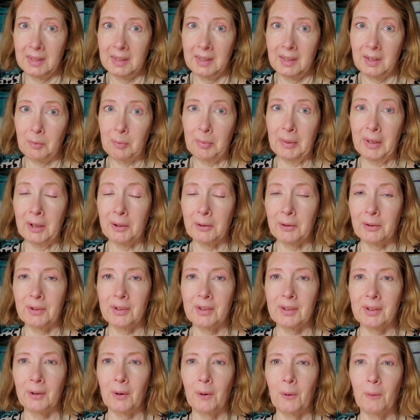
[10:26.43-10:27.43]
is better.
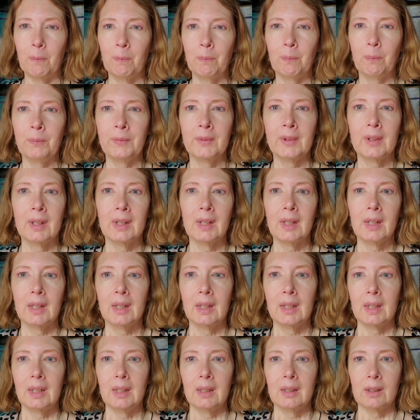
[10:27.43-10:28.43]
So
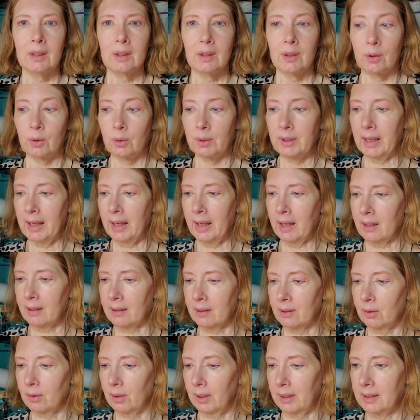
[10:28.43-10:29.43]
yeah,
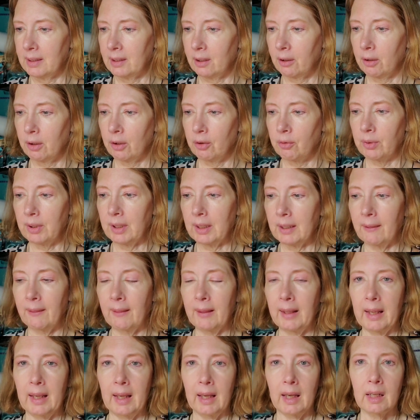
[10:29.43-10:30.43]
so I started
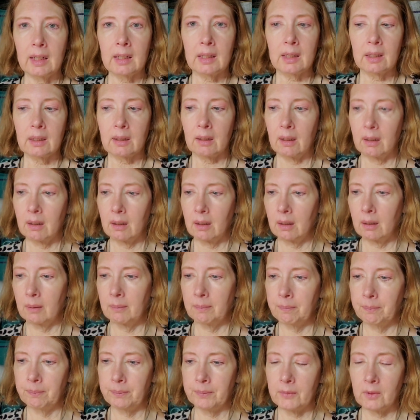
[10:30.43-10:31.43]
drinking that.
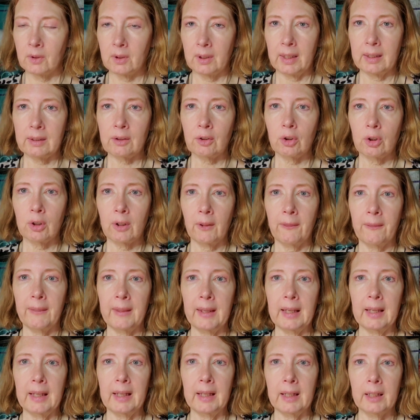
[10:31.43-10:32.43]
So that's a good
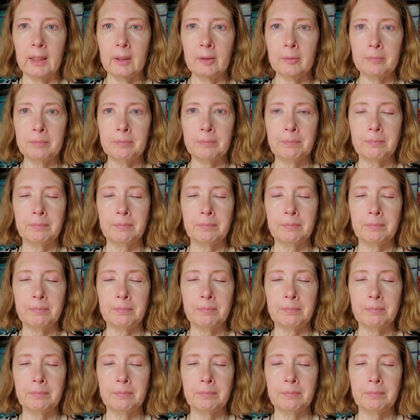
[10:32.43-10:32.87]
thing.